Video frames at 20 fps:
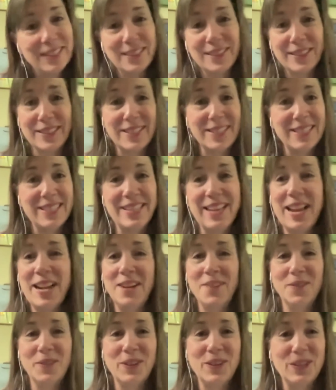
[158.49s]
uh,
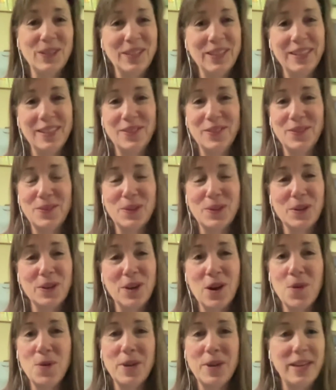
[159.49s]
sustainable, and we're
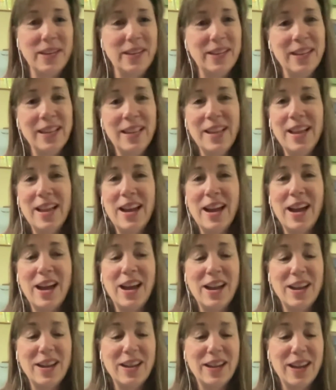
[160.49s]
going
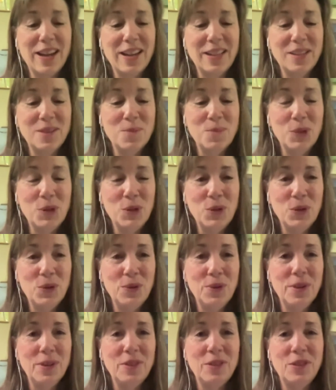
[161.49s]
uh, on the
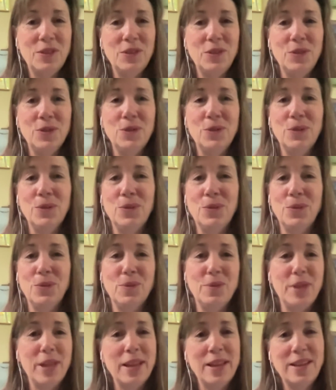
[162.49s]
moon
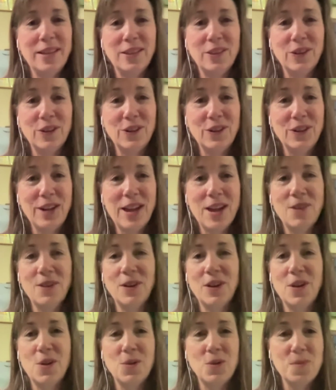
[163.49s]
to then learn how
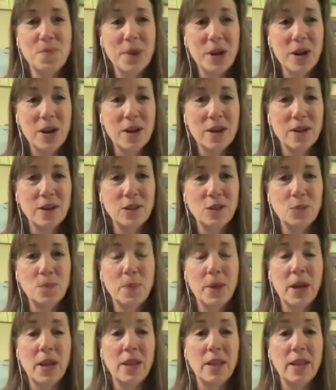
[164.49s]
to go to Mars.
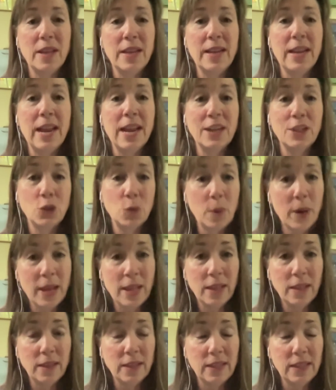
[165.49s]
But in
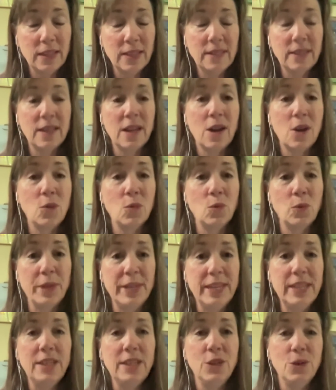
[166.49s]
actuality, these are
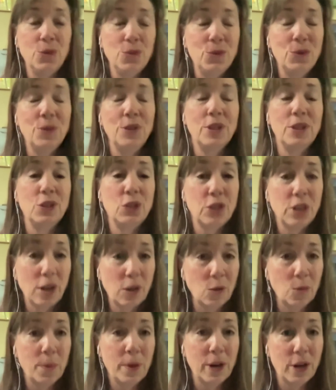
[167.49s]
reused
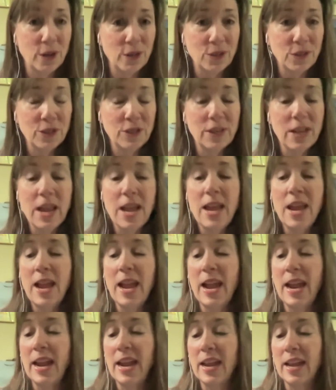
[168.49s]
shuttle parts,
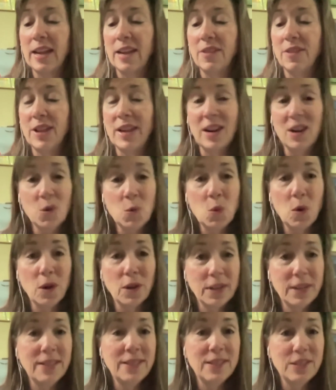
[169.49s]
and they aren't
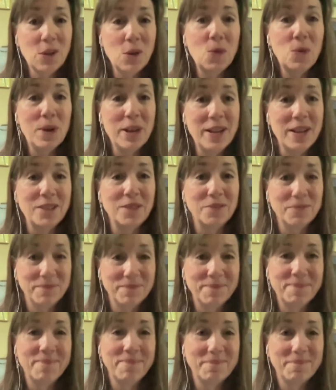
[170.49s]
working so well.